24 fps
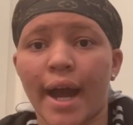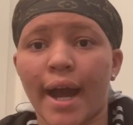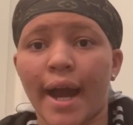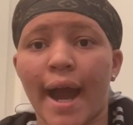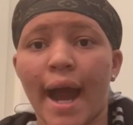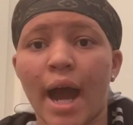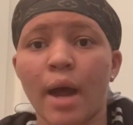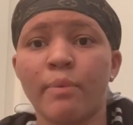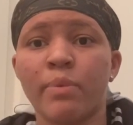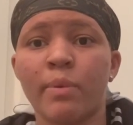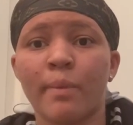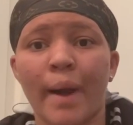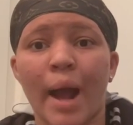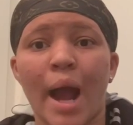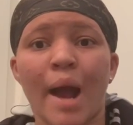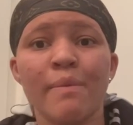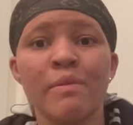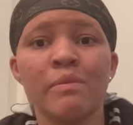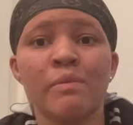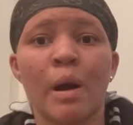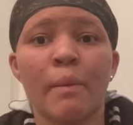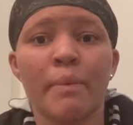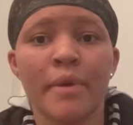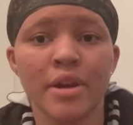I put my, I
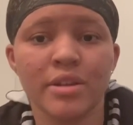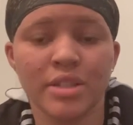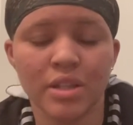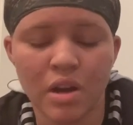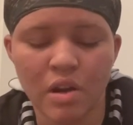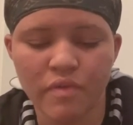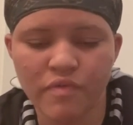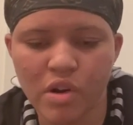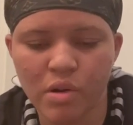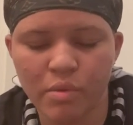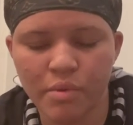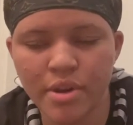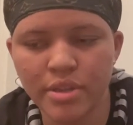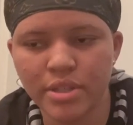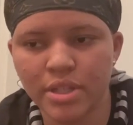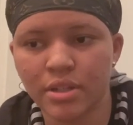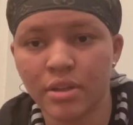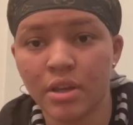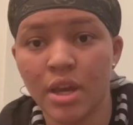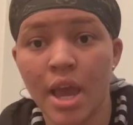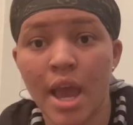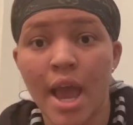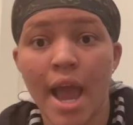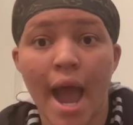put my pants down there for a
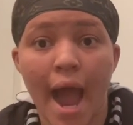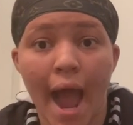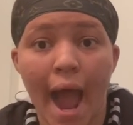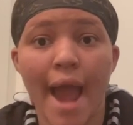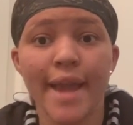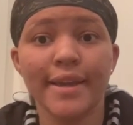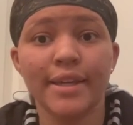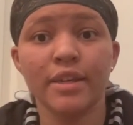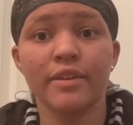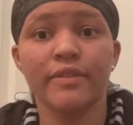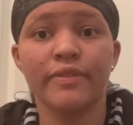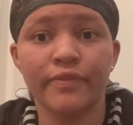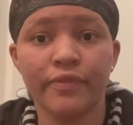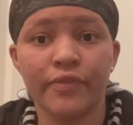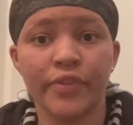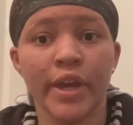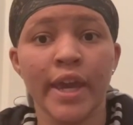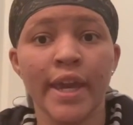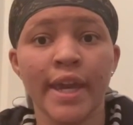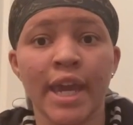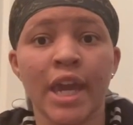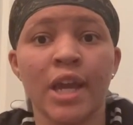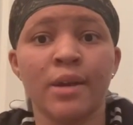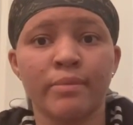reason. I can
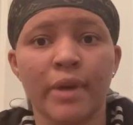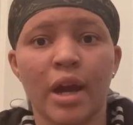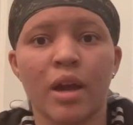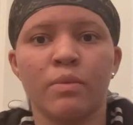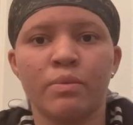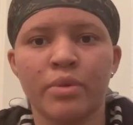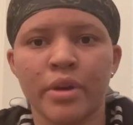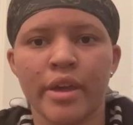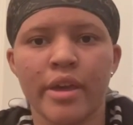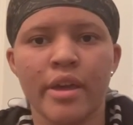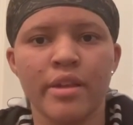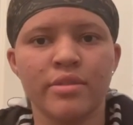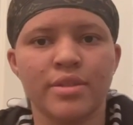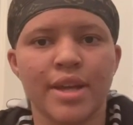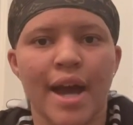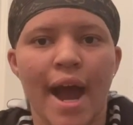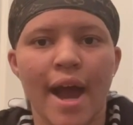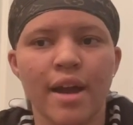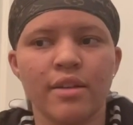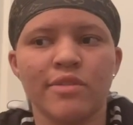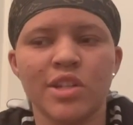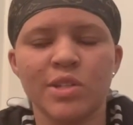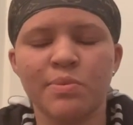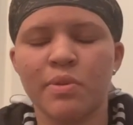fit in my pants.
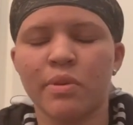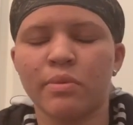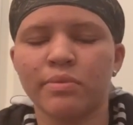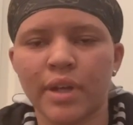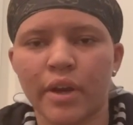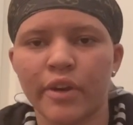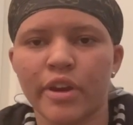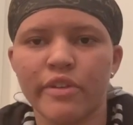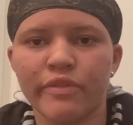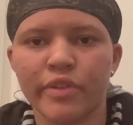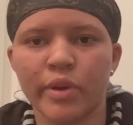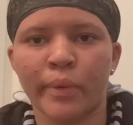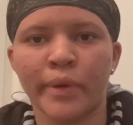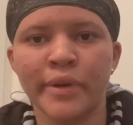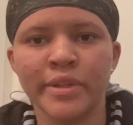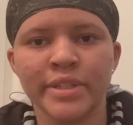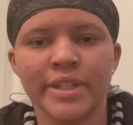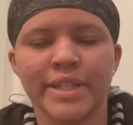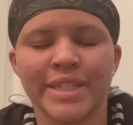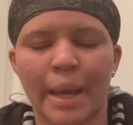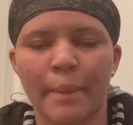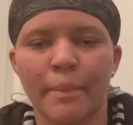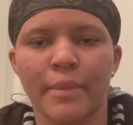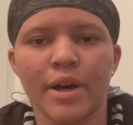I just put them down there for a reason
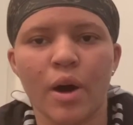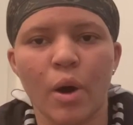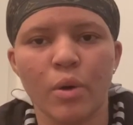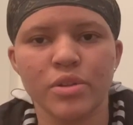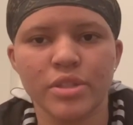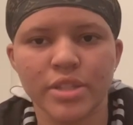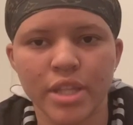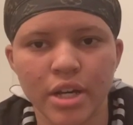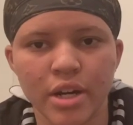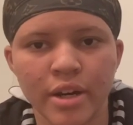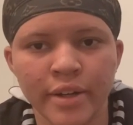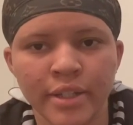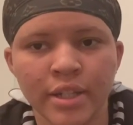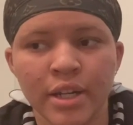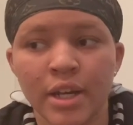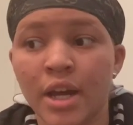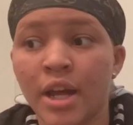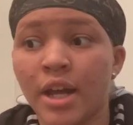because I'm a whole stud.